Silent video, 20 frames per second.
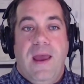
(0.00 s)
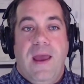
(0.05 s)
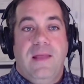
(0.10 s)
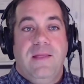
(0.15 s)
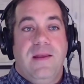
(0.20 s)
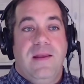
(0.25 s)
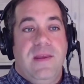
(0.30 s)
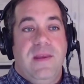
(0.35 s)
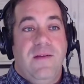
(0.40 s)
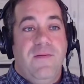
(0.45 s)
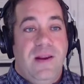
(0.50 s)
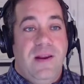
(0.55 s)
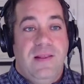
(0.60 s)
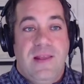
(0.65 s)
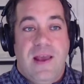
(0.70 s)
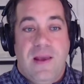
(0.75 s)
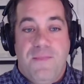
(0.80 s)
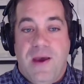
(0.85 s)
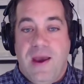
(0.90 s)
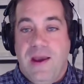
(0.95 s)
And the
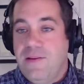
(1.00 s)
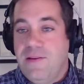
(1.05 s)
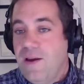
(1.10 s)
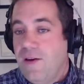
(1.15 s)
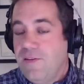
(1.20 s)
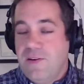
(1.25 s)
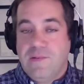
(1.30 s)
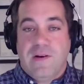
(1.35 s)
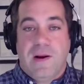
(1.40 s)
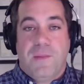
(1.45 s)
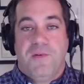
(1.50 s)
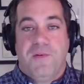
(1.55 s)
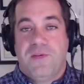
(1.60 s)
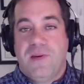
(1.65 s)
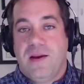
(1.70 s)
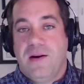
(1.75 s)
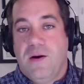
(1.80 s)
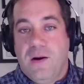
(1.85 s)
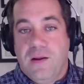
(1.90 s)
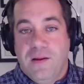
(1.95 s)
dividend they pay doesn't
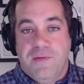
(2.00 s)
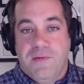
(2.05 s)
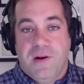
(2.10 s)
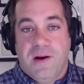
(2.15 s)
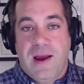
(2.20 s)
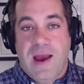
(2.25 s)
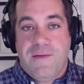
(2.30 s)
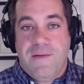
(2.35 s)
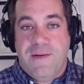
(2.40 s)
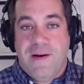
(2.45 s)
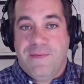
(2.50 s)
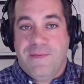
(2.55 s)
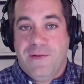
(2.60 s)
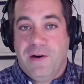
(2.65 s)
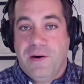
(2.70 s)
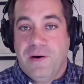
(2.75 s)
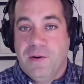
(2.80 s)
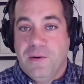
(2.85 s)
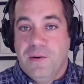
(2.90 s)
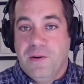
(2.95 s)
represent all of their
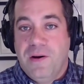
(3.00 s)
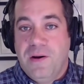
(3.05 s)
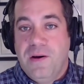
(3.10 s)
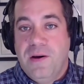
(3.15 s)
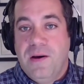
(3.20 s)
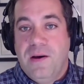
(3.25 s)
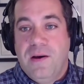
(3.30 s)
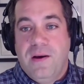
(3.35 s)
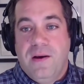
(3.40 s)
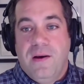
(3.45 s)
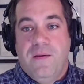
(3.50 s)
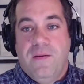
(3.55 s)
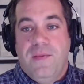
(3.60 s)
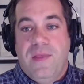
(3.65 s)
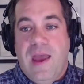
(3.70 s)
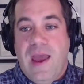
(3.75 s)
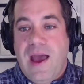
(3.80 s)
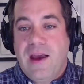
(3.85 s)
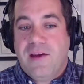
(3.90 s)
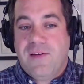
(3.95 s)
FFO.
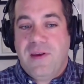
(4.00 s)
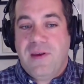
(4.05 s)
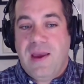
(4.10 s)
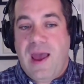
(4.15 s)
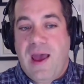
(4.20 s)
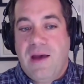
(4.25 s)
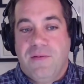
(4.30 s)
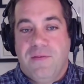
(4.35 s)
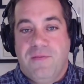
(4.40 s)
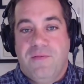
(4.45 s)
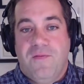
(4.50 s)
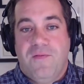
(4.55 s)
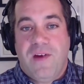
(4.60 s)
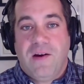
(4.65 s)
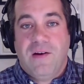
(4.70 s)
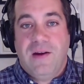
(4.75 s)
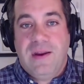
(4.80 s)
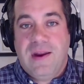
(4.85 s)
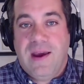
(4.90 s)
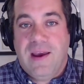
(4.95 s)
They actually have a
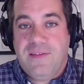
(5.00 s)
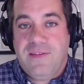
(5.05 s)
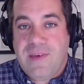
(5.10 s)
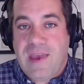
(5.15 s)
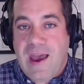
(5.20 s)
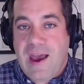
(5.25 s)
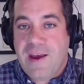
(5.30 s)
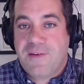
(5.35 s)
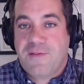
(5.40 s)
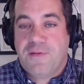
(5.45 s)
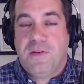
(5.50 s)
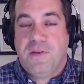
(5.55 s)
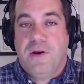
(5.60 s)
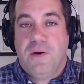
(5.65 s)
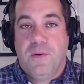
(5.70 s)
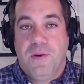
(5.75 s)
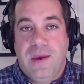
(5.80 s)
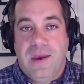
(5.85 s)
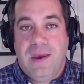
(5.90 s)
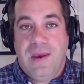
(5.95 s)
very nice cash
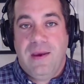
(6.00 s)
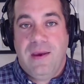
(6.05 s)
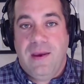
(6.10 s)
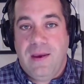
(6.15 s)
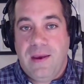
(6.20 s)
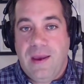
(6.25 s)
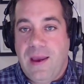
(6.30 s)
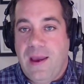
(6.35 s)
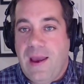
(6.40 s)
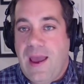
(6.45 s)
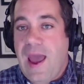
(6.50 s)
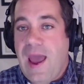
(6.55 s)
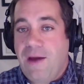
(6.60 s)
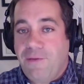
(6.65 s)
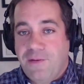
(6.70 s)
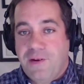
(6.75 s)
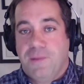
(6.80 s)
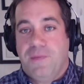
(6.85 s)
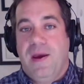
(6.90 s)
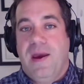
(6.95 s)
flow
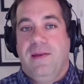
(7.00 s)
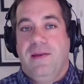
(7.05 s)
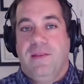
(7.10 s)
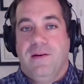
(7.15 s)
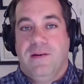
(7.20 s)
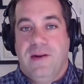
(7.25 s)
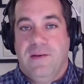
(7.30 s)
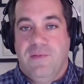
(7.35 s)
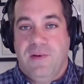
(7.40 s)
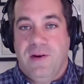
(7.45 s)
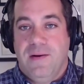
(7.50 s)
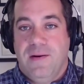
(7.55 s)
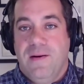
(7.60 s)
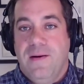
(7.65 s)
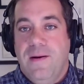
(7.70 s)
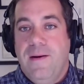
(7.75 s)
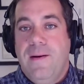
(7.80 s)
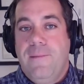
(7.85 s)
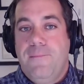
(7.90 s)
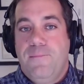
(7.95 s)
after paying their dividend,
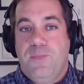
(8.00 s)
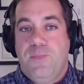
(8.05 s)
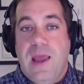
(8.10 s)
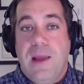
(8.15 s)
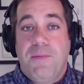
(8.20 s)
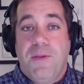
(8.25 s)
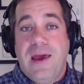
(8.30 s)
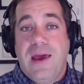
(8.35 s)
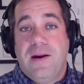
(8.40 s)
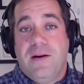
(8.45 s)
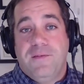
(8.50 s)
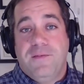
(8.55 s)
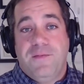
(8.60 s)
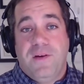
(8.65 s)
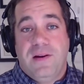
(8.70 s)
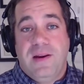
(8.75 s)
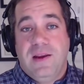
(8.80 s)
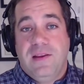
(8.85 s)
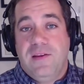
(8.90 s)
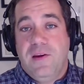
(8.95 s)
they plan on
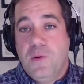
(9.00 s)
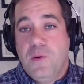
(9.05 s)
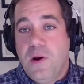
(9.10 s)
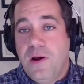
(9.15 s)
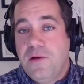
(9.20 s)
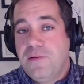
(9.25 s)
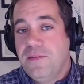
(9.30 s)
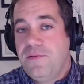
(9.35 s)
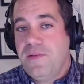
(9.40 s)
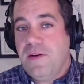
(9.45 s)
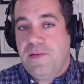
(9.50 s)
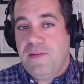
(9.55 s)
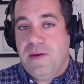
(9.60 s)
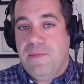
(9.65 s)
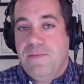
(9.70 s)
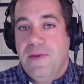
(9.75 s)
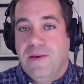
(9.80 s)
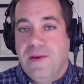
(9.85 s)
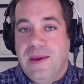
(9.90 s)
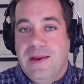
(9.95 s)
funding
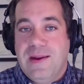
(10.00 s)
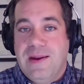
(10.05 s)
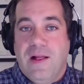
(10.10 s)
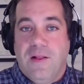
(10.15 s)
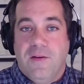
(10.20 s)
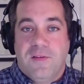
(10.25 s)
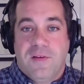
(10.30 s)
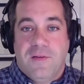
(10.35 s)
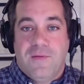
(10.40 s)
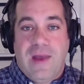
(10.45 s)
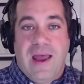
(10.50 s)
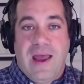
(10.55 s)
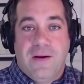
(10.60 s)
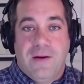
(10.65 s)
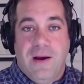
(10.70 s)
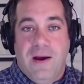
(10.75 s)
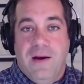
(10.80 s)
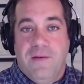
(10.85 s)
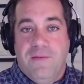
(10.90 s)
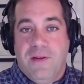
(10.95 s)
$250 million of, ac-
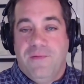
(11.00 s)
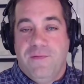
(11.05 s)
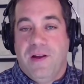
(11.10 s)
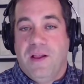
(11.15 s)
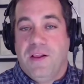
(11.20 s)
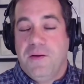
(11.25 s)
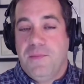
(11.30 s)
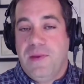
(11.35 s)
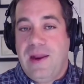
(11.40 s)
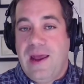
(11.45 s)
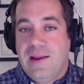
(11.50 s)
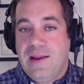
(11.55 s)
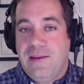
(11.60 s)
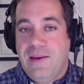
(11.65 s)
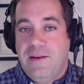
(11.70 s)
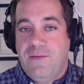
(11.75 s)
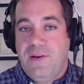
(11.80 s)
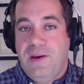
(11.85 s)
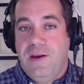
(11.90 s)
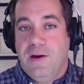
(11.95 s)
of development
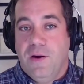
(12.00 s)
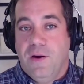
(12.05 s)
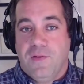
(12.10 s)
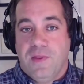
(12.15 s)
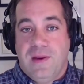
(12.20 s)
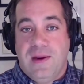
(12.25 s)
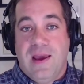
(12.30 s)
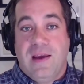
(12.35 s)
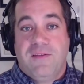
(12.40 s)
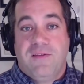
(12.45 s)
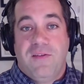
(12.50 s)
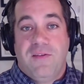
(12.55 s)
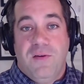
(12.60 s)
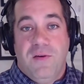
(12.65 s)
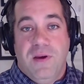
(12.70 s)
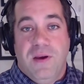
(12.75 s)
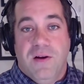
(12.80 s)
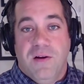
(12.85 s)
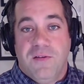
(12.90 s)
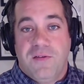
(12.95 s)
activity over the next two
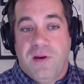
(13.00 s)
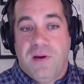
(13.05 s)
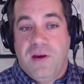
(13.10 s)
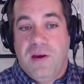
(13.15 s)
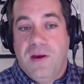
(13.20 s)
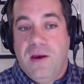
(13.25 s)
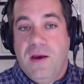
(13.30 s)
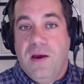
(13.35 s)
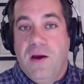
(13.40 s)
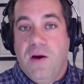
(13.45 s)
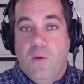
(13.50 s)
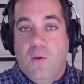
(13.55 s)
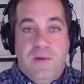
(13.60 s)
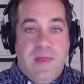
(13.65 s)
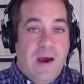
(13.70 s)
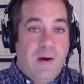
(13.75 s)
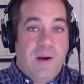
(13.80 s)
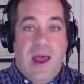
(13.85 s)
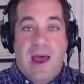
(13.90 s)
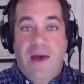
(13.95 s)
years
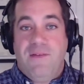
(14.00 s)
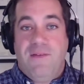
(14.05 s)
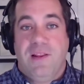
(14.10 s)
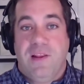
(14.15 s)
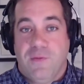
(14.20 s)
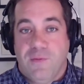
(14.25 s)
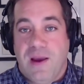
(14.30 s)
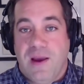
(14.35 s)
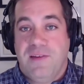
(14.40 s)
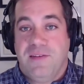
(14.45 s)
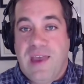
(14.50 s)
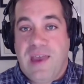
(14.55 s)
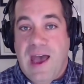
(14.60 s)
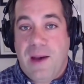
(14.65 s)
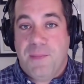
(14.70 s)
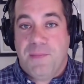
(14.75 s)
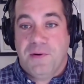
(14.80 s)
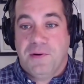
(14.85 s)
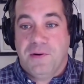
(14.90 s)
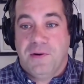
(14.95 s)
without having to raise
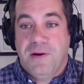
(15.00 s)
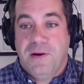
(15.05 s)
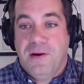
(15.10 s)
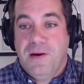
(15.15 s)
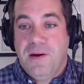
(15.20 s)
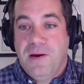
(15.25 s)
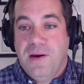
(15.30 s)
capital,